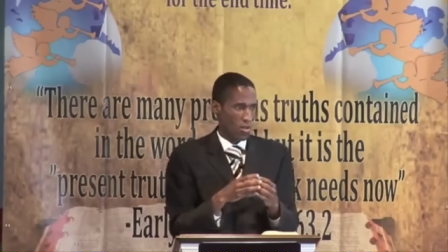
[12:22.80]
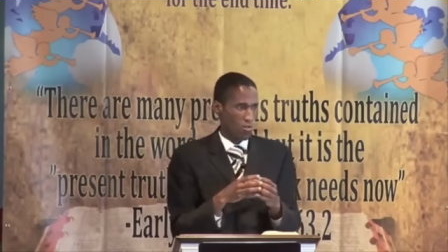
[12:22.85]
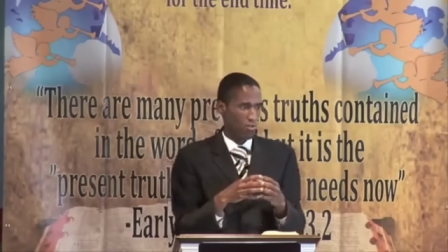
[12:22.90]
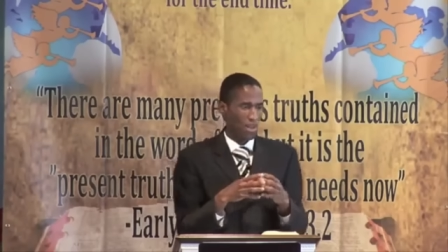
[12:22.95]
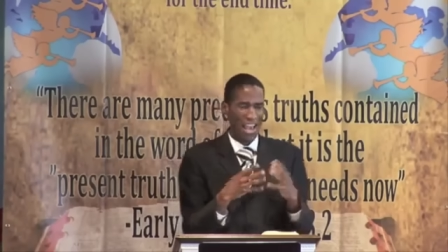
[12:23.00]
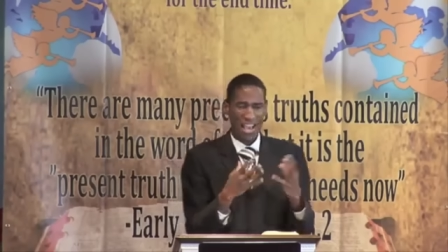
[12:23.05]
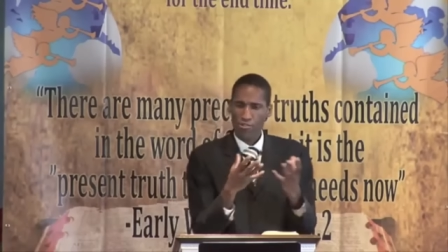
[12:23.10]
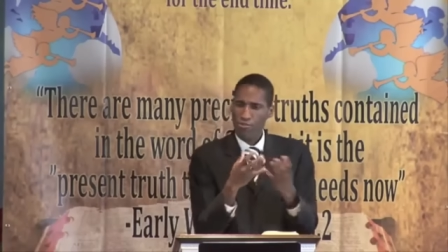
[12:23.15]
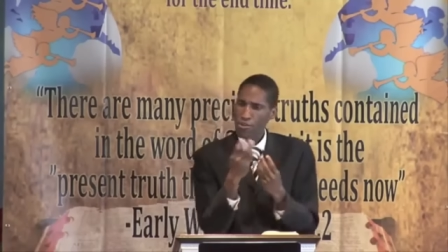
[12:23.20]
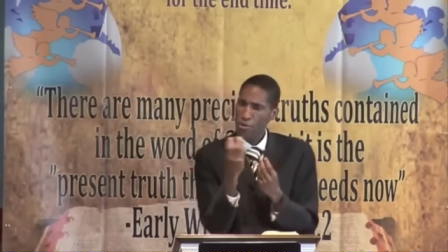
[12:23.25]

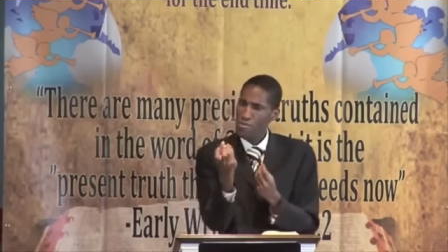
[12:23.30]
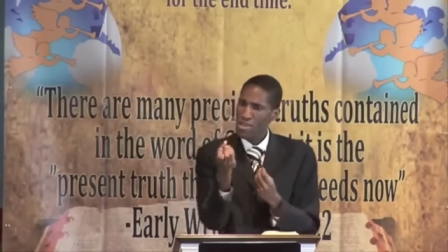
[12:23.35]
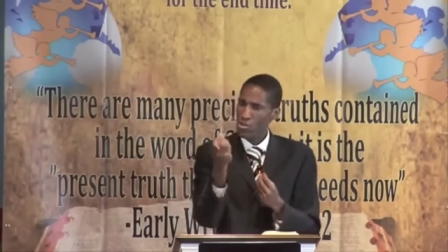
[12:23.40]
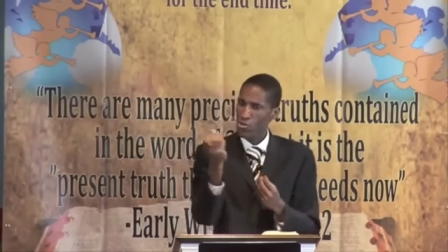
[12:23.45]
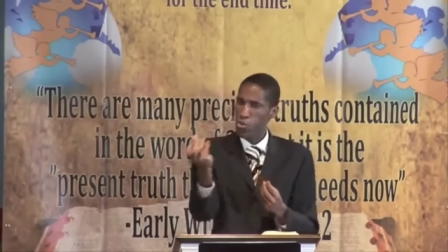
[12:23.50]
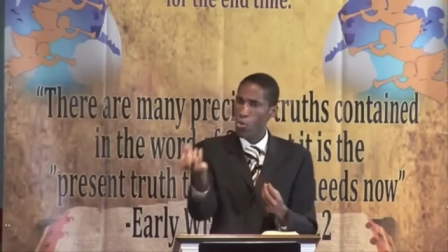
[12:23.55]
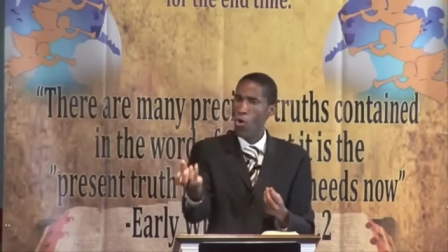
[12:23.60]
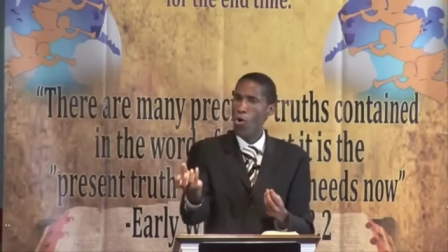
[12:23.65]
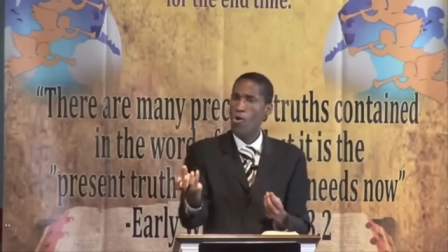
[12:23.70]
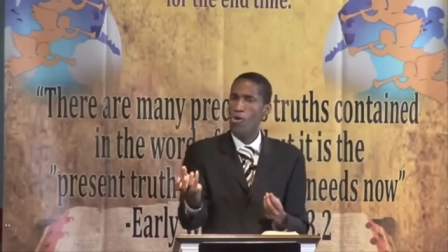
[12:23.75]

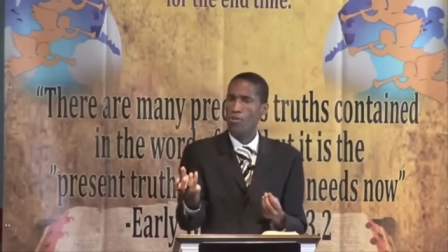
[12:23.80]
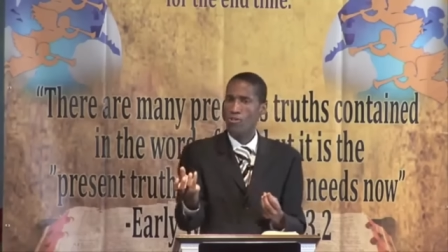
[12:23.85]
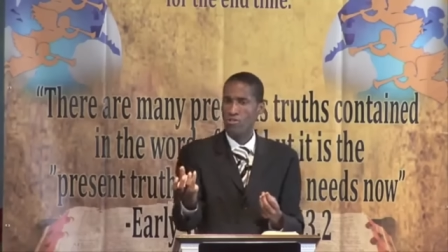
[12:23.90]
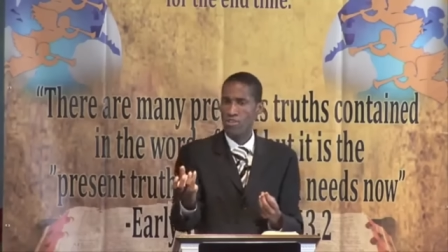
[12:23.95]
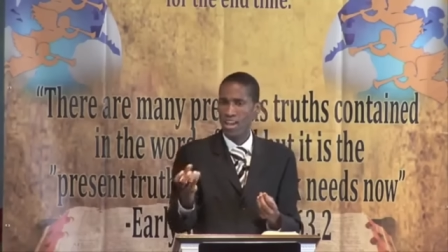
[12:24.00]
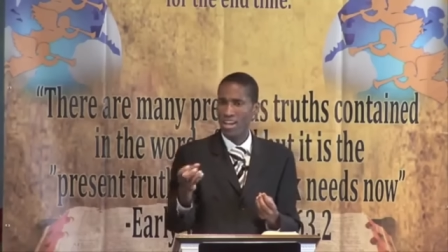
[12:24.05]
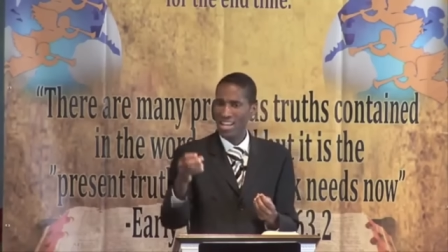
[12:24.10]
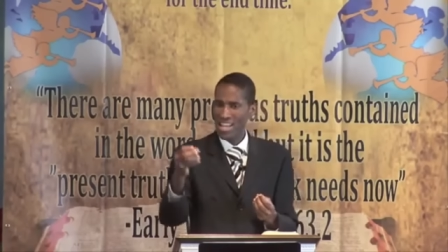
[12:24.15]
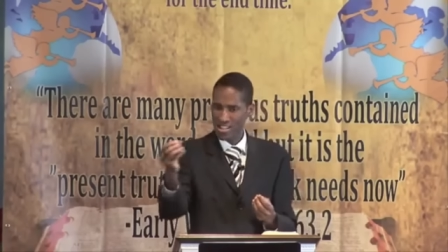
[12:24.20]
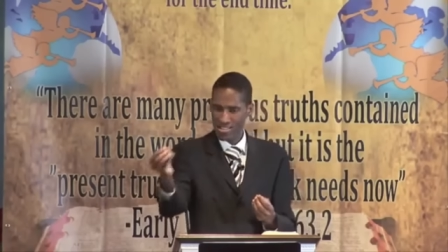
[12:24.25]
blasphemous
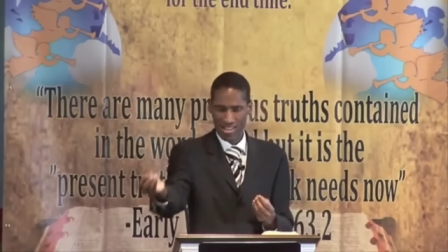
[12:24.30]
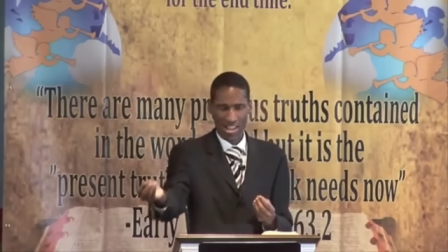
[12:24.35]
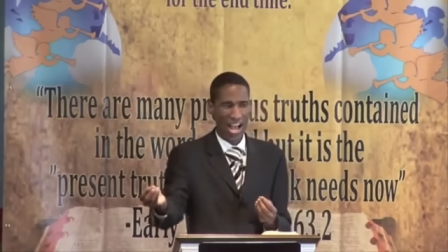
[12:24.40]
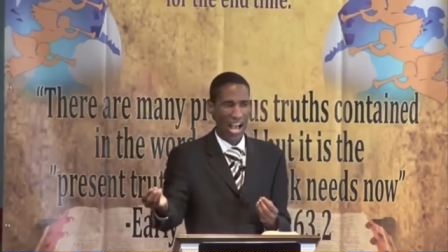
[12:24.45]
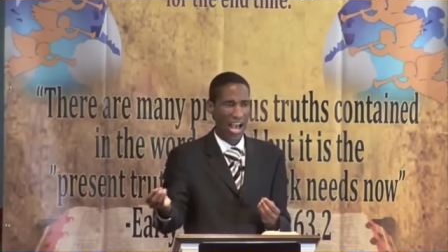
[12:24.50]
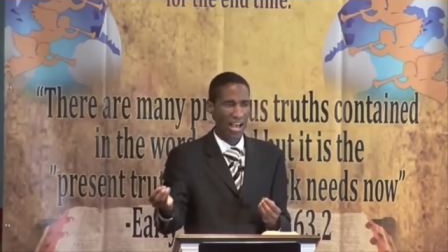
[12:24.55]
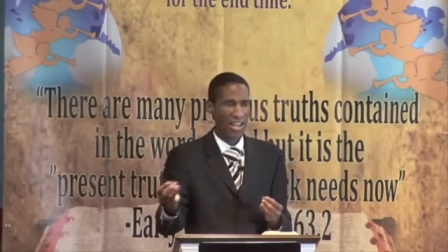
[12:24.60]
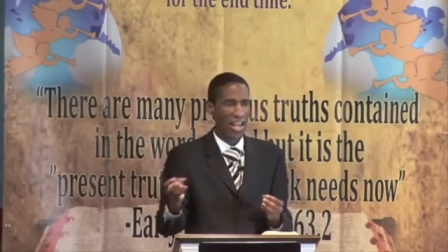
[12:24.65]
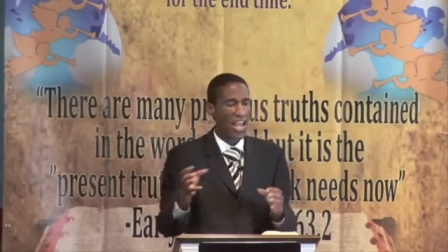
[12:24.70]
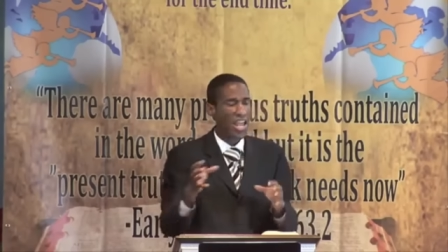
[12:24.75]
words against
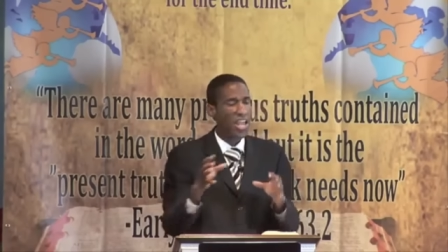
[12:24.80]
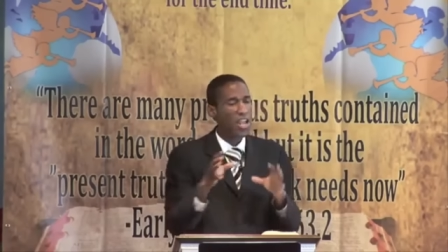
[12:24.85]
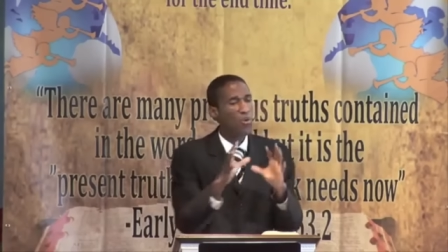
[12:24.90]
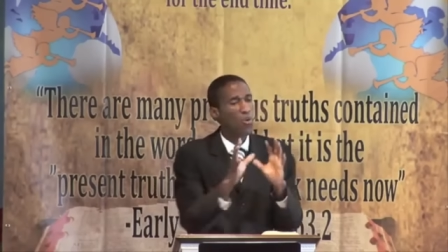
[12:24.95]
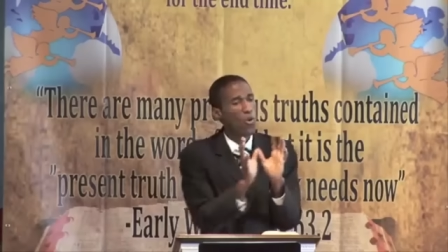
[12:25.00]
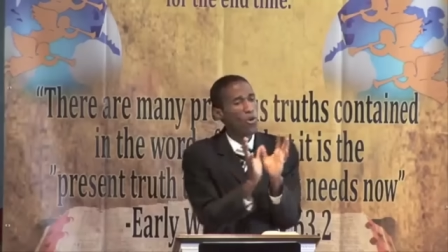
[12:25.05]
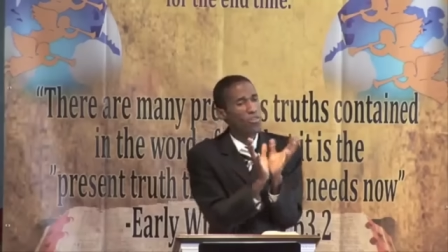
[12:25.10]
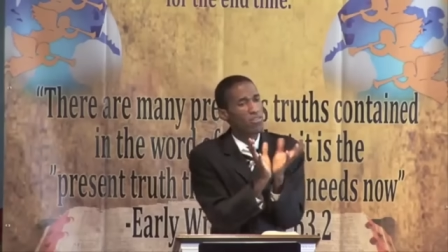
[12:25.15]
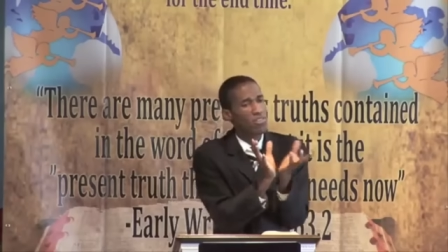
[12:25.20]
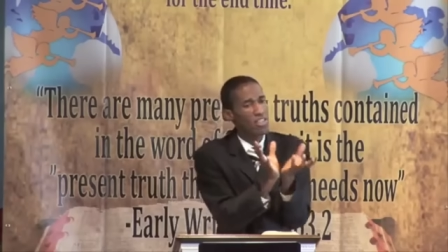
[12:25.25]
God, it
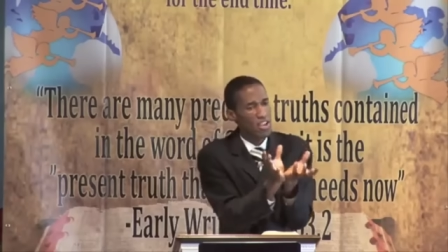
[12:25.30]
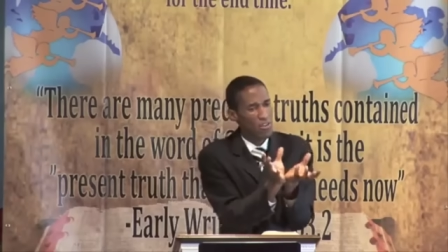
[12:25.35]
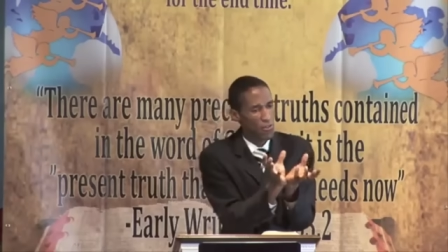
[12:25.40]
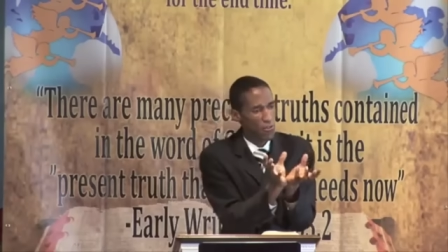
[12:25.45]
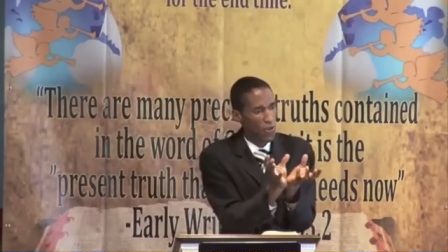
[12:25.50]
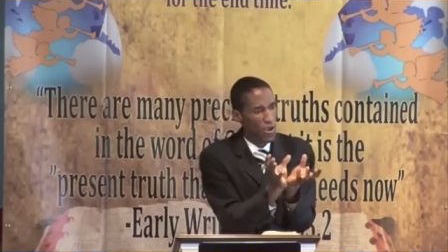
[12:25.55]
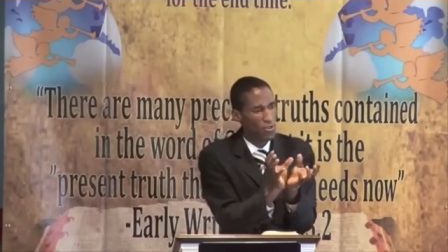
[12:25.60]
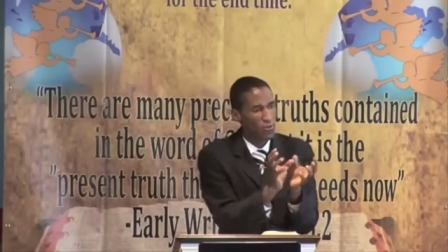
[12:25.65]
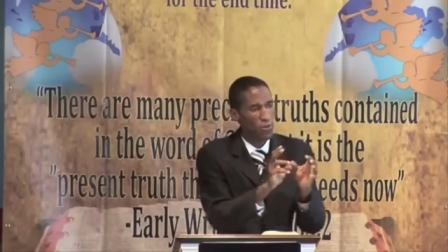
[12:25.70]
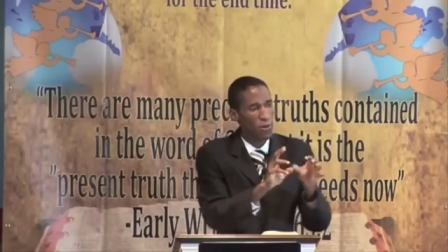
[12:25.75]
was
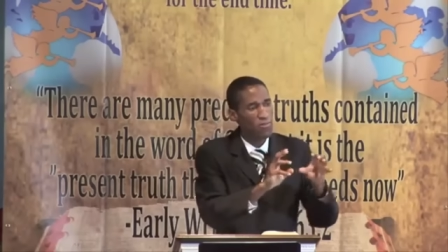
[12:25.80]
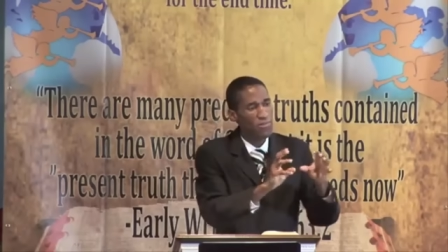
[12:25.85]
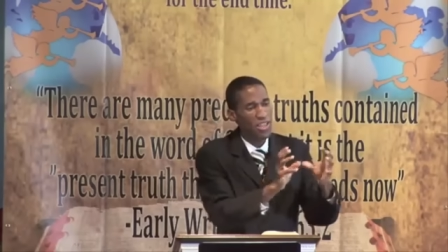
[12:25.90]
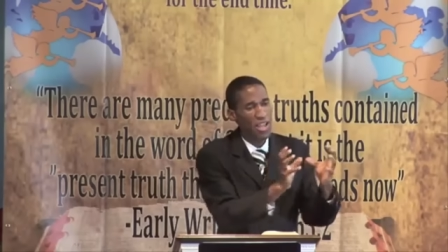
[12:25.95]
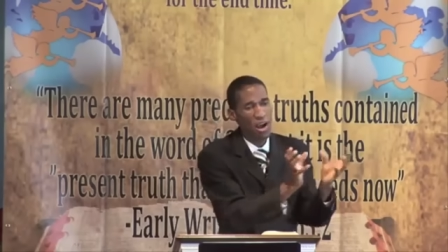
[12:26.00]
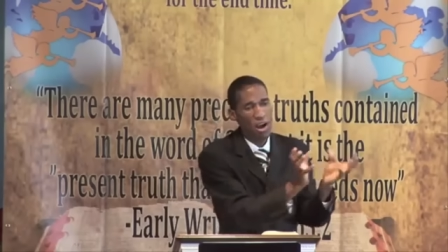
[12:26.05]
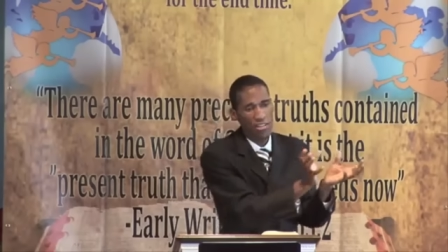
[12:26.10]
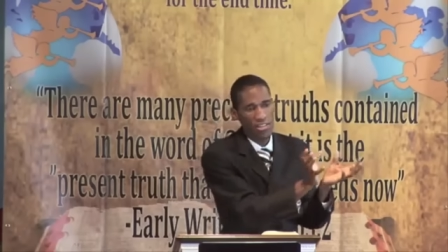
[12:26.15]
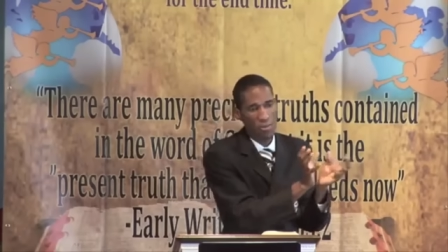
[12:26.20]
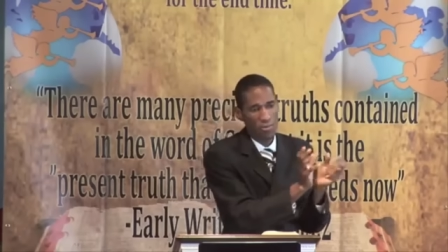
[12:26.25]
different from
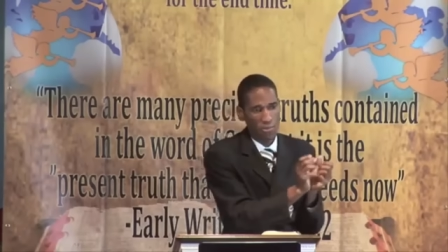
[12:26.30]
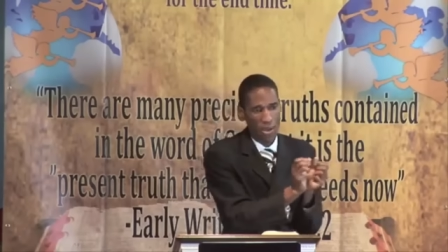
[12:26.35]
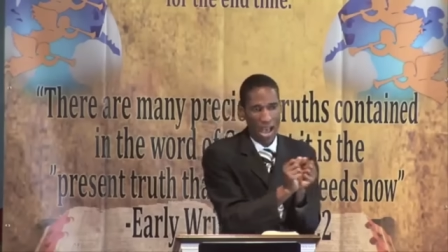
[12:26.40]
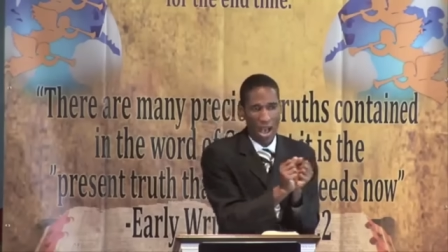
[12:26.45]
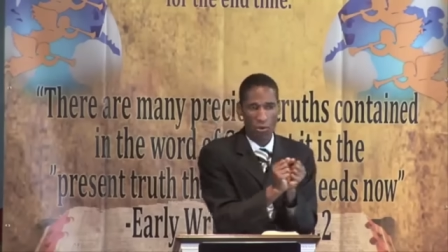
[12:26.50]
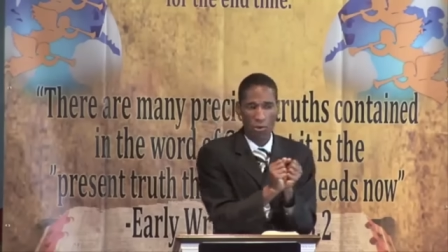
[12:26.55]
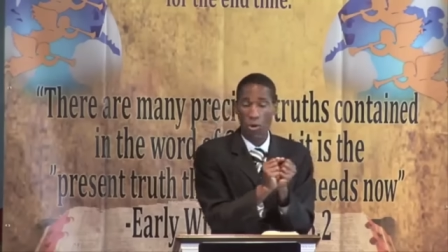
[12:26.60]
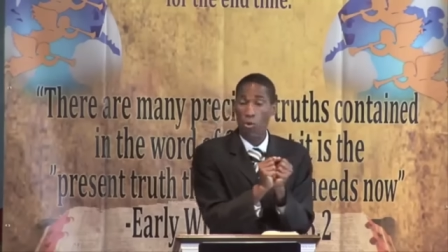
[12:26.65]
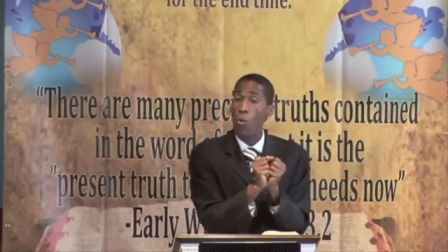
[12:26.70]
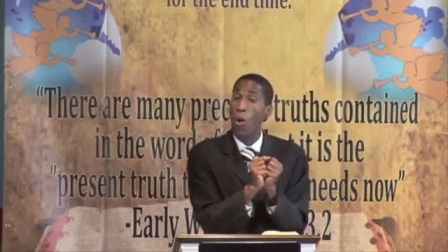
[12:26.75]
the other
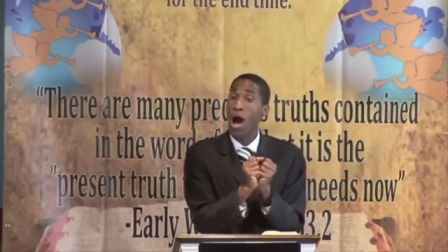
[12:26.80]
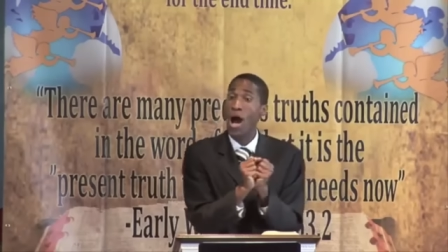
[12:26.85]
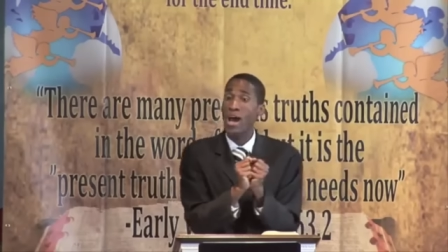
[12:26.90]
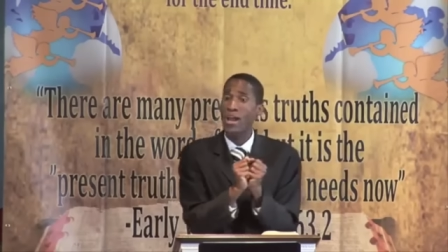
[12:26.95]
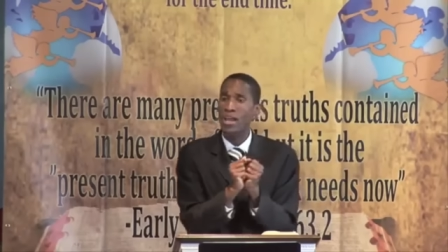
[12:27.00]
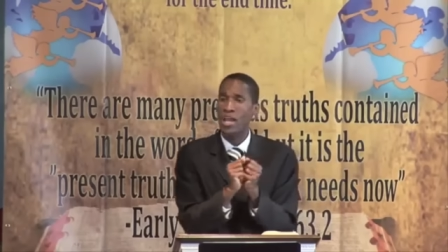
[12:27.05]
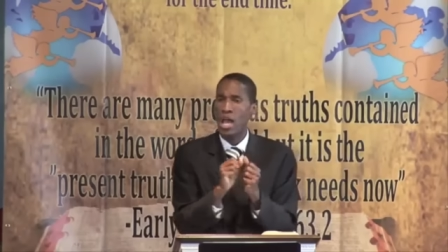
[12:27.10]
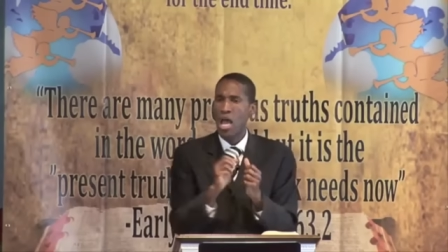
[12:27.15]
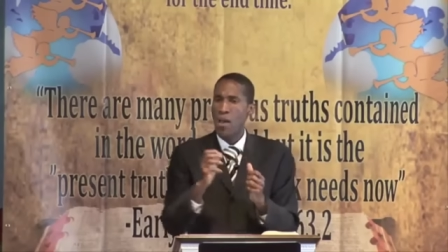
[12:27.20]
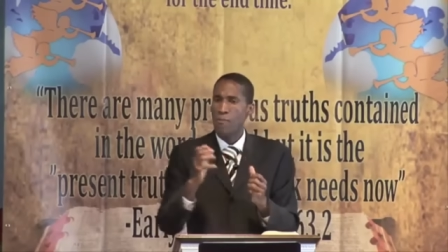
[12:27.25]
power. Why?